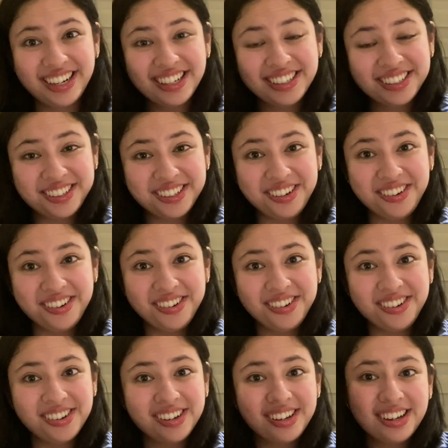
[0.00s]

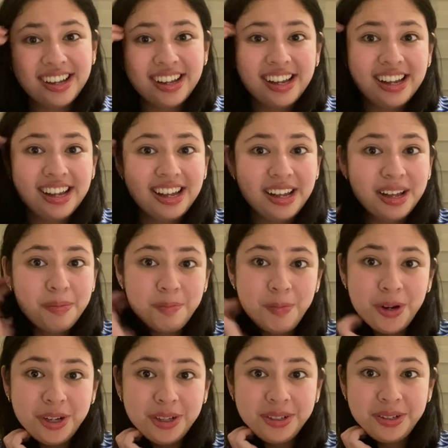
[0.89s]
So
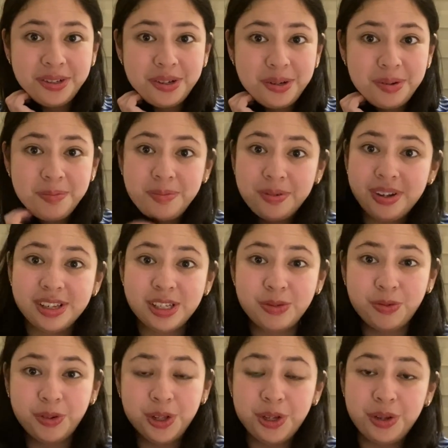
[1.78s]
BookTube is
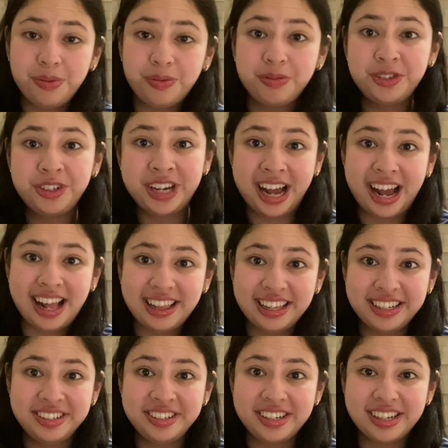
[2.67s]
full of
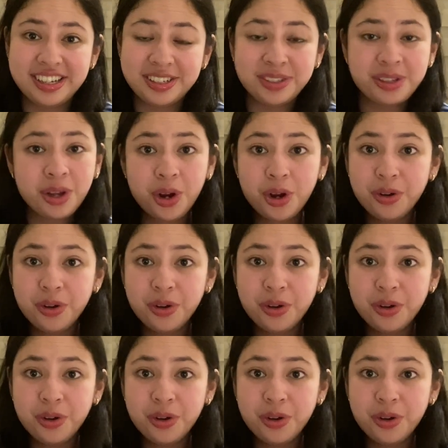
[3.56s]
challenges,